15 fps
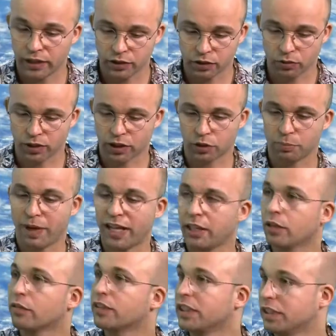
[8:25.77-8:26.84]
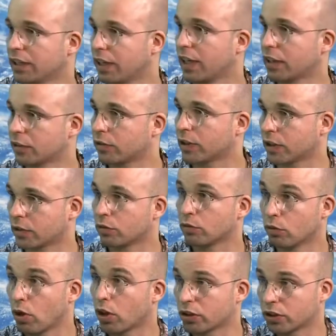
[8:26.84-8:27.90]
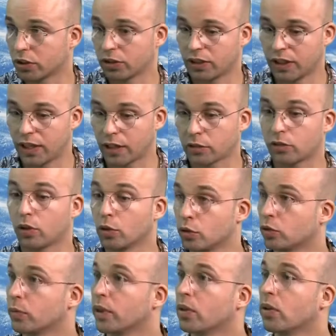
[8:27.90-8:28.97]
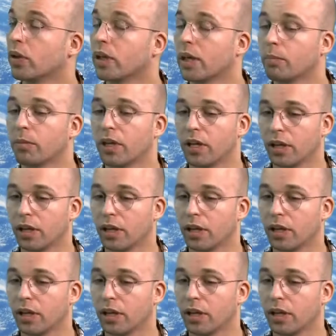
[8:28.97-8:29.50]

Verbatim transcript: So there's many of these electric rods, electrodes we call them,